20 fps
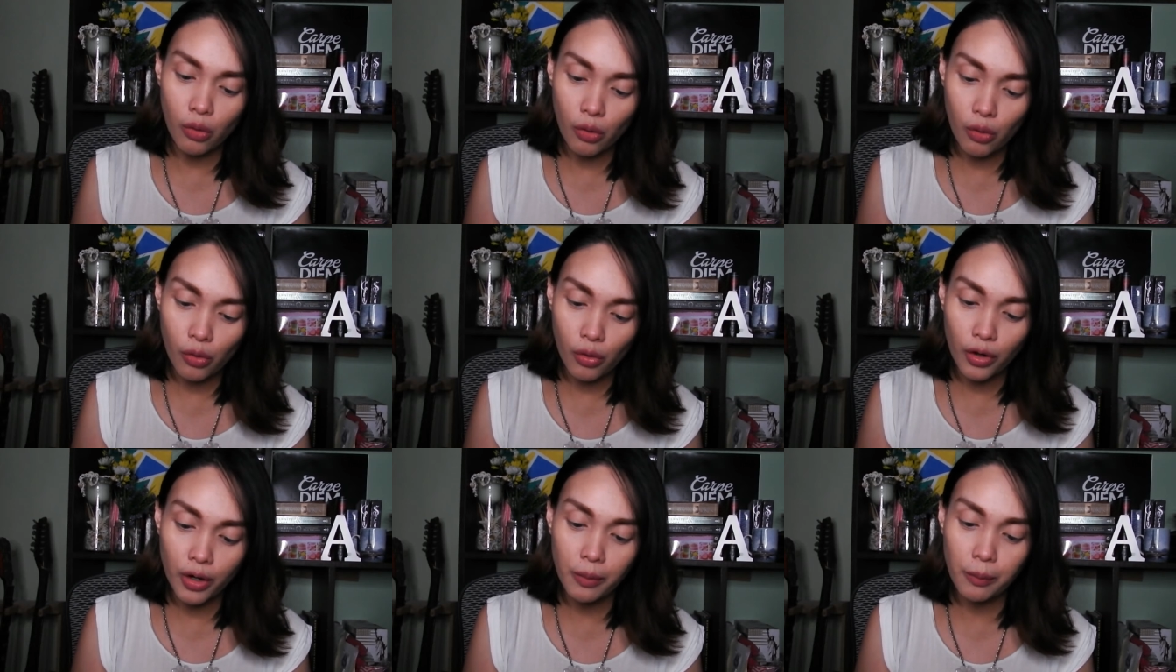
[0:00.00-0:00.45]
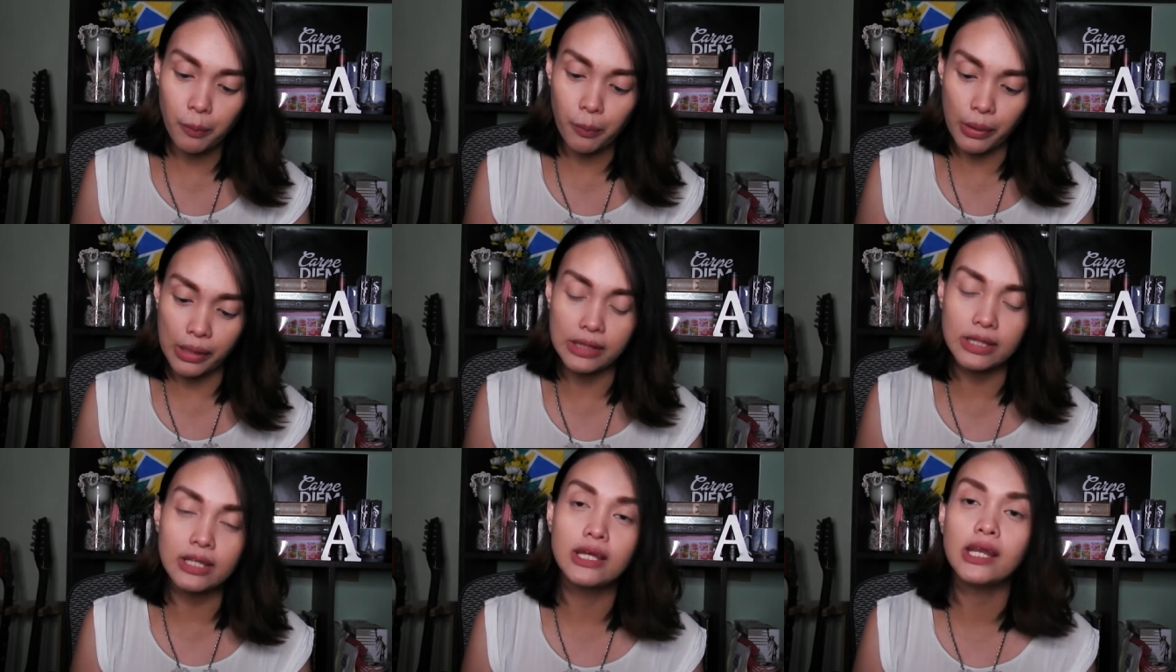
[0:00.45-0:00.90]
or
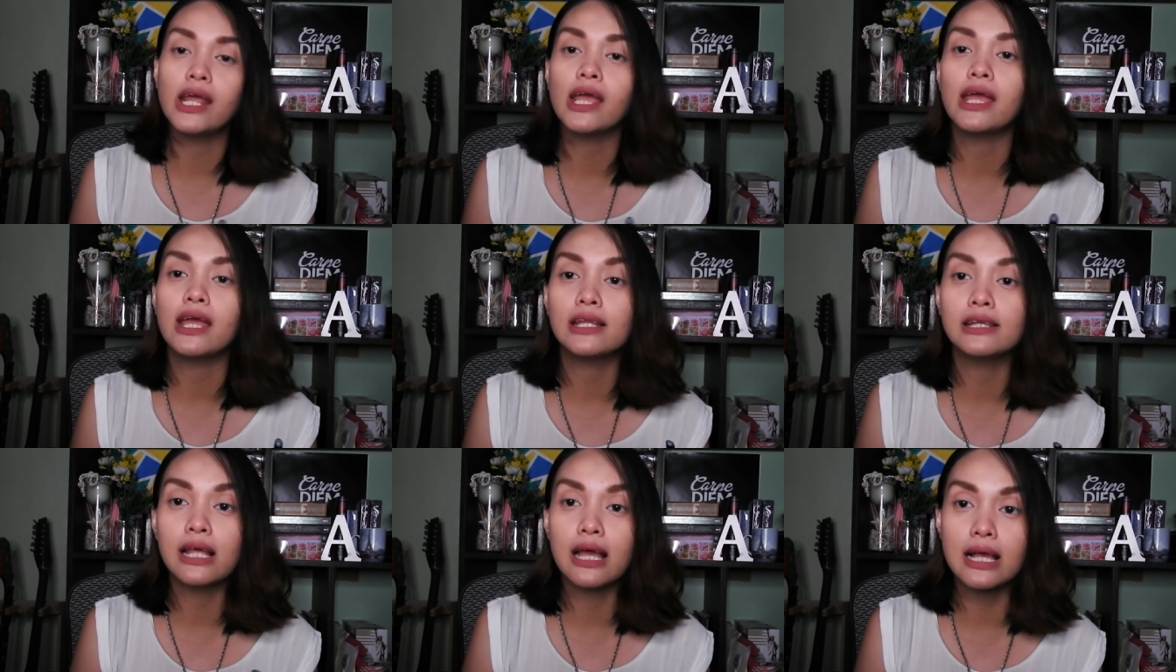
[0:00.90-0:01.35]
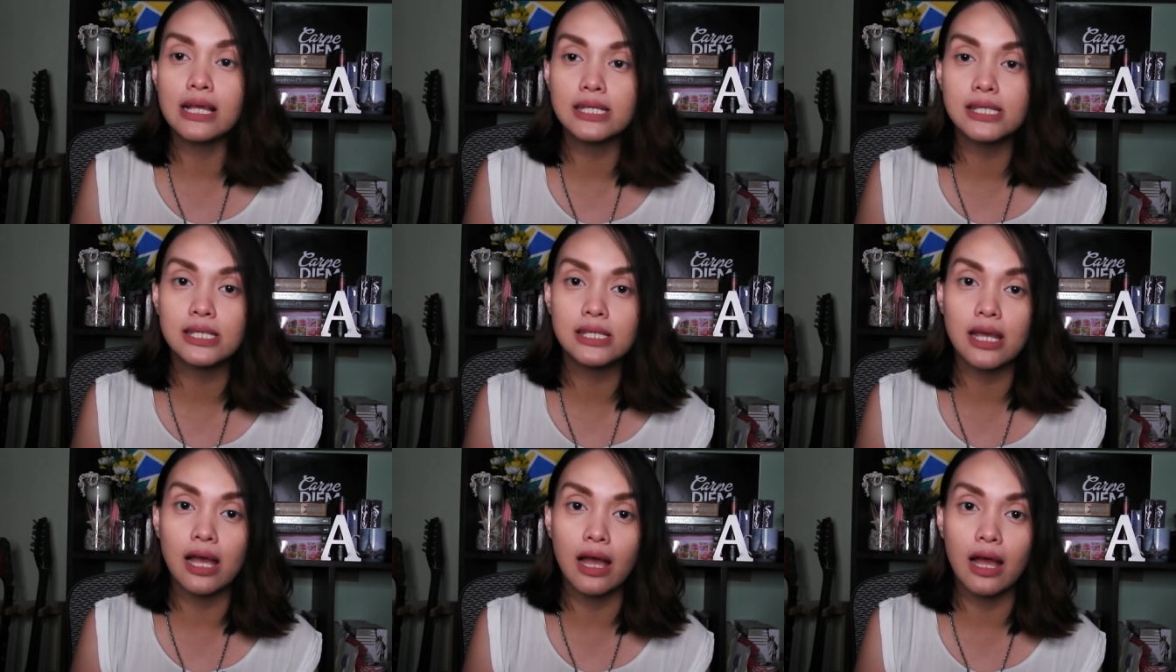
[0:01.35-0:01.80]
pwede rin
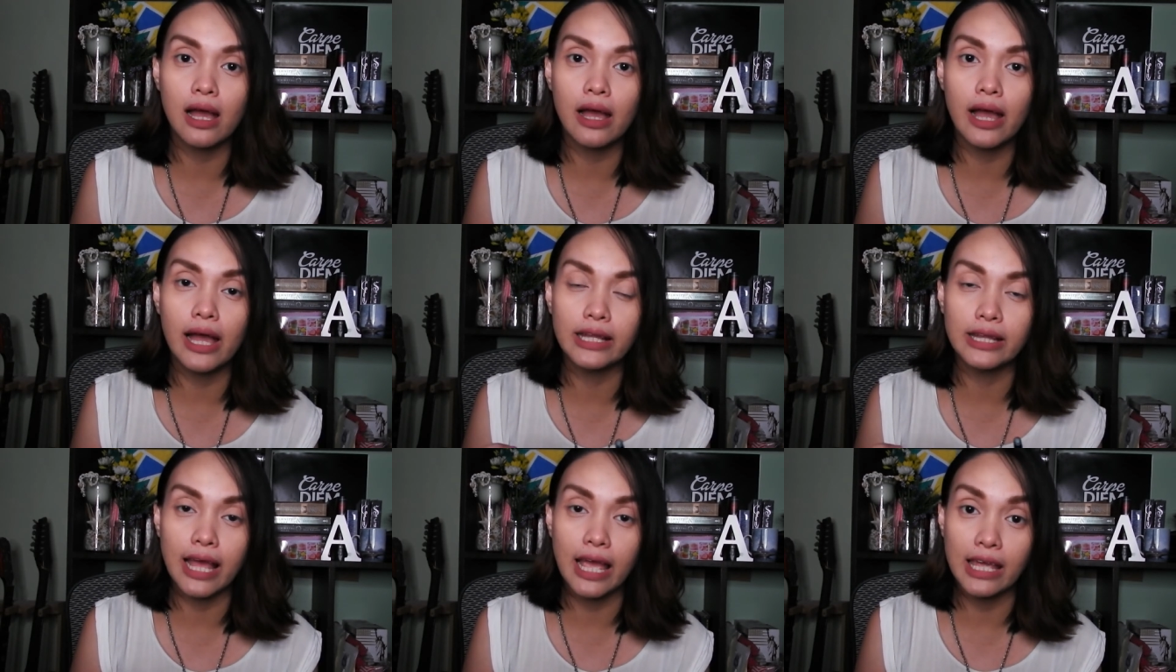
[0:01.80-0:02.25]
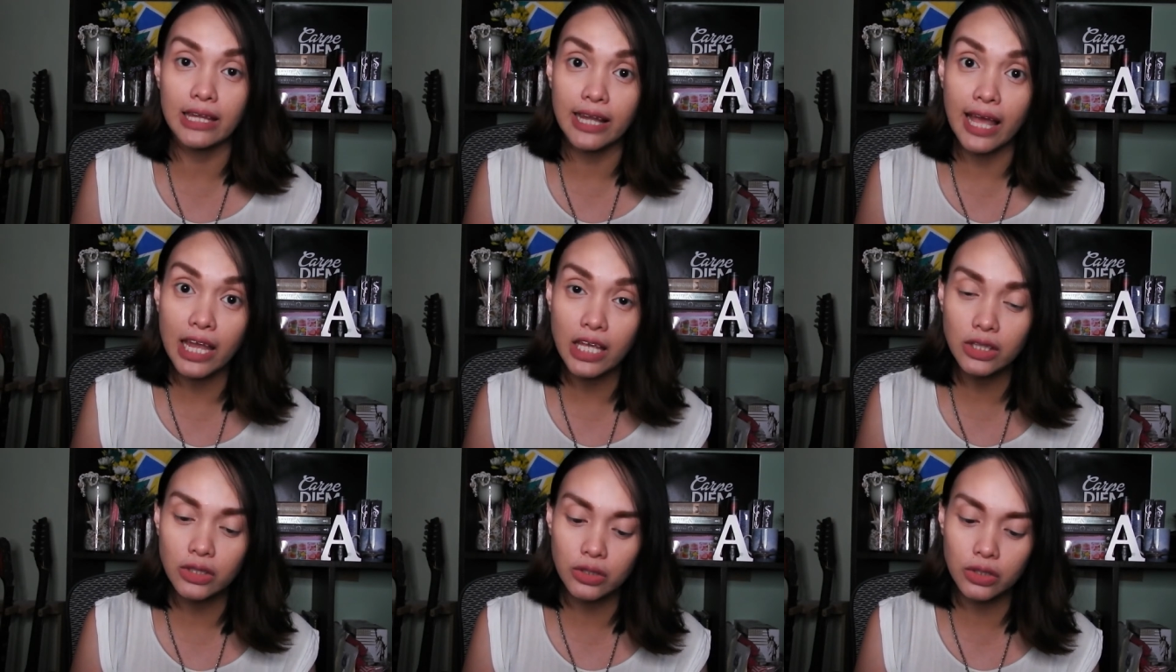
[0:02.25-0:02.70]
as an
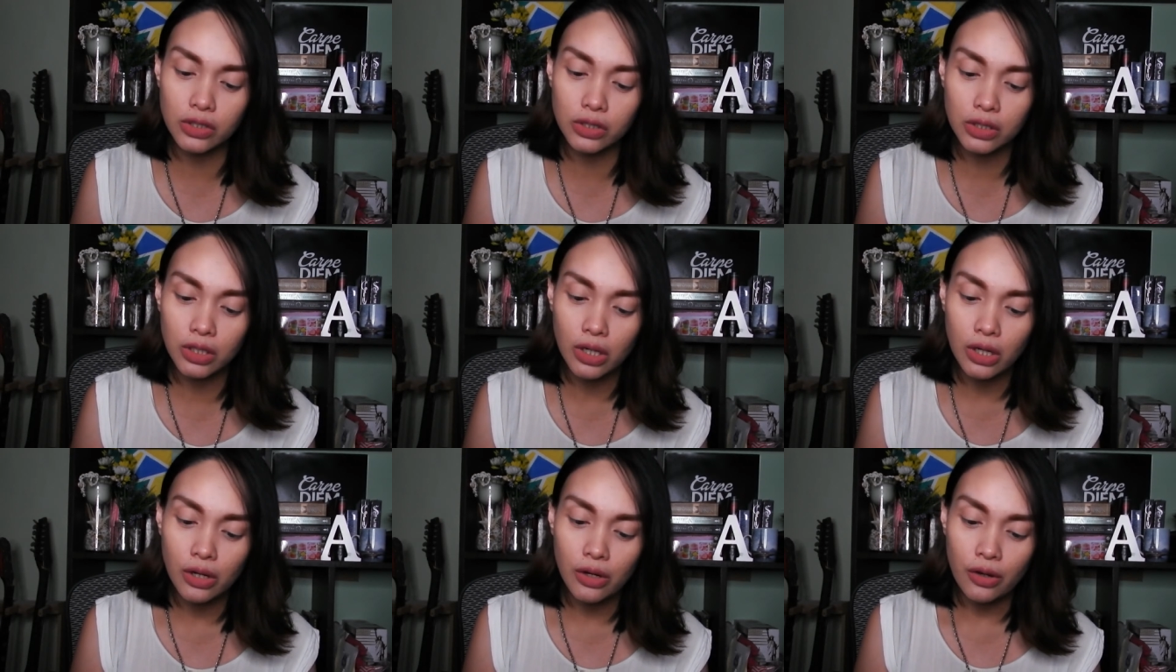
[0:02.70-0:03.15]
eyeliner